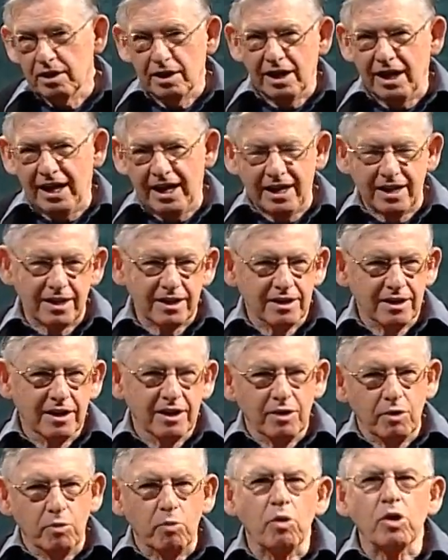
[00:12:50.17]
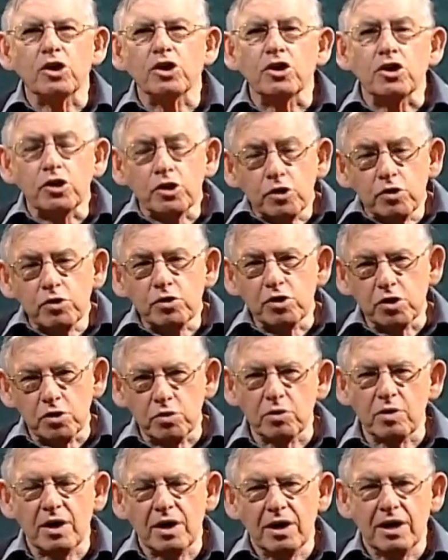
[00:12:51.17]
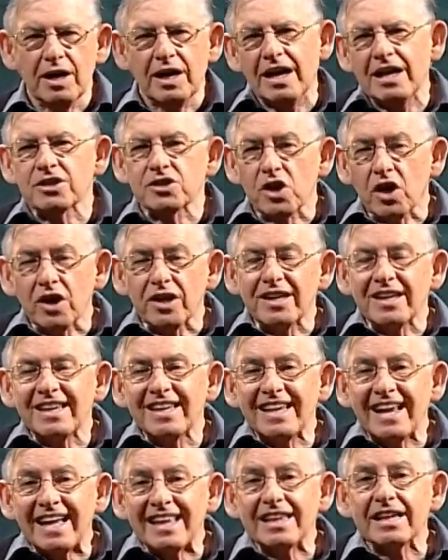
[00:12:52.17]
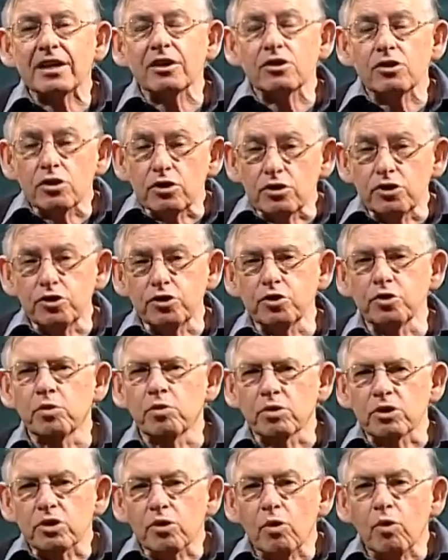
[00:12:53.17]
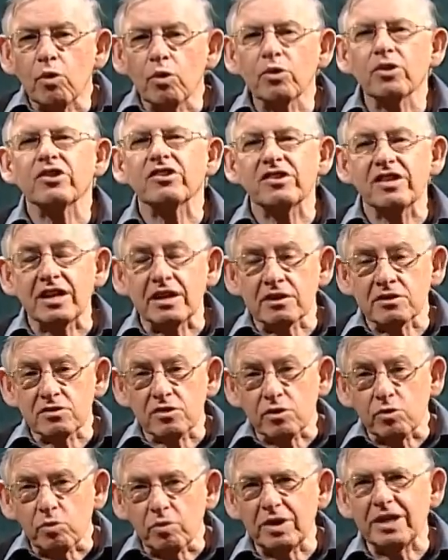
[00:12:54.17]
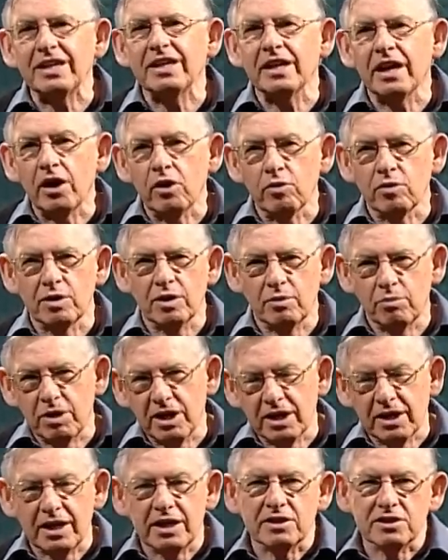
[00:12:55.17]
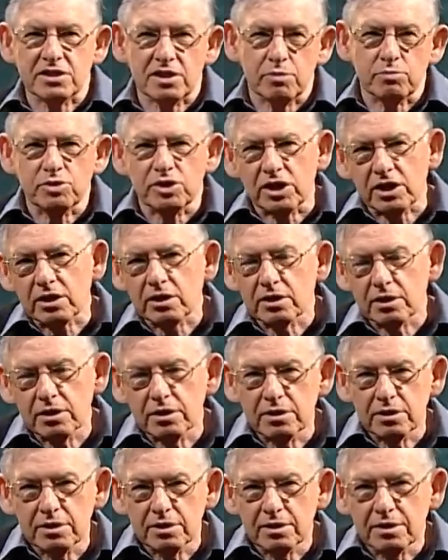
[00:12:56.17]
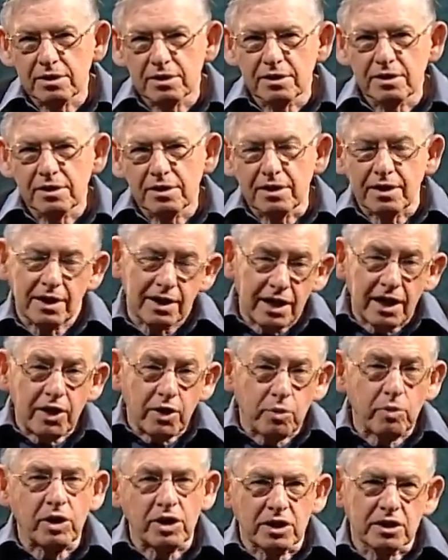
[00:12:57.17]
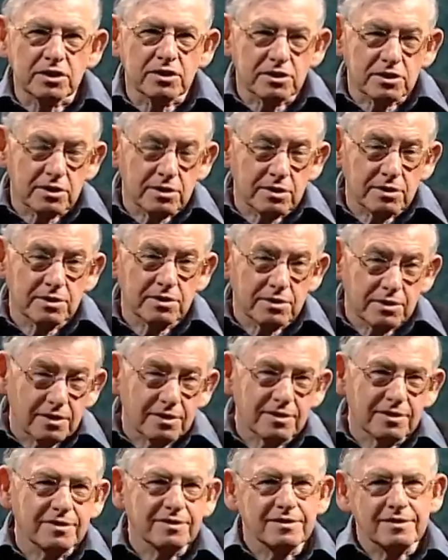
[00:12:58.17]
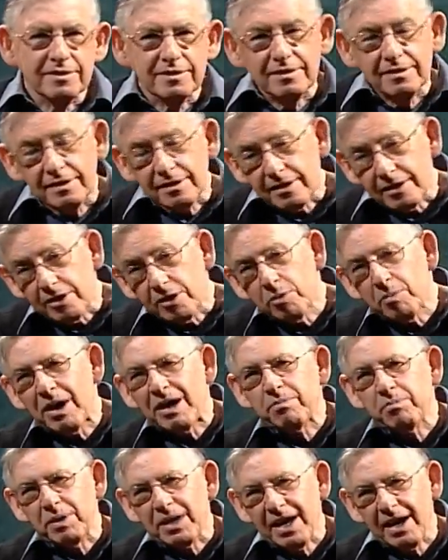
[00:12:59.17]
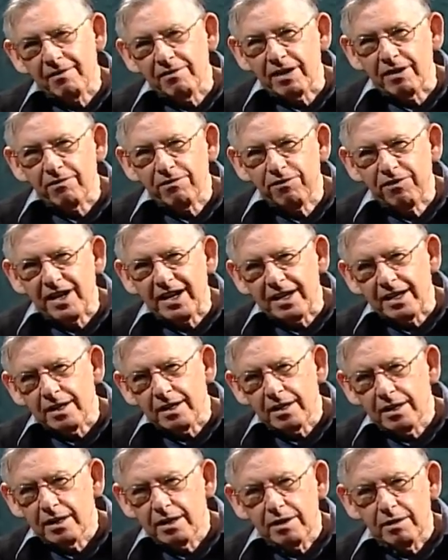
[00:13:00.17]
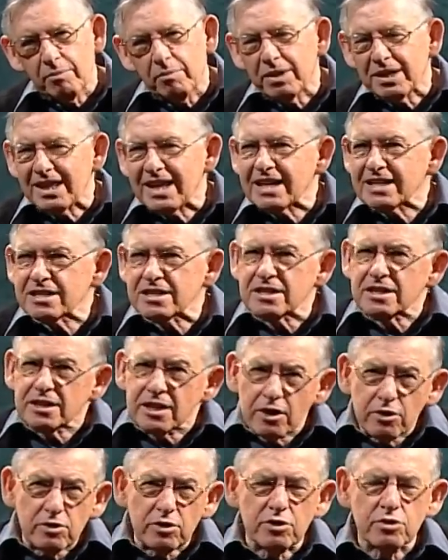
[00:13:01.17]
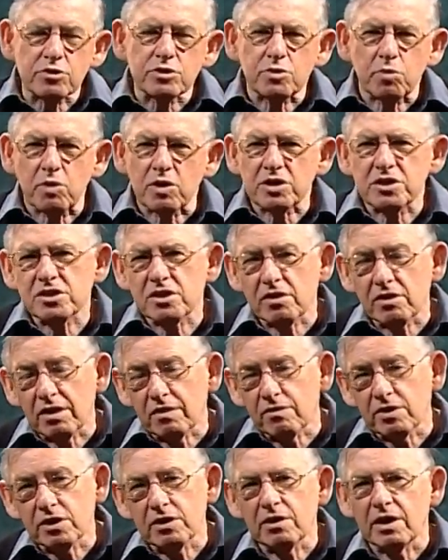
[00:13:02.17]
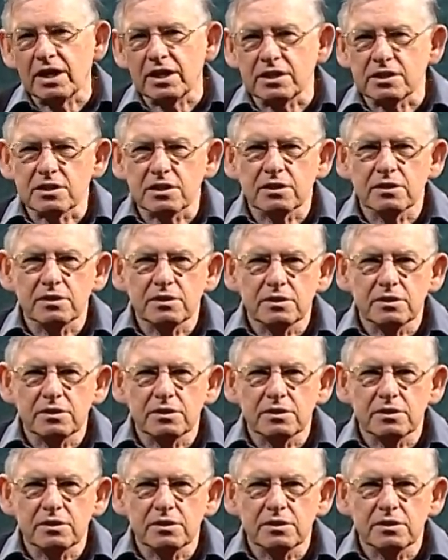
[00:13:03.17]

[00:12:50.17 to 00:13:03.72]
and what you do has got nothing to do with all the things that we know about our subject. In other words, you might be having fun, but that's no use whatsoever to us.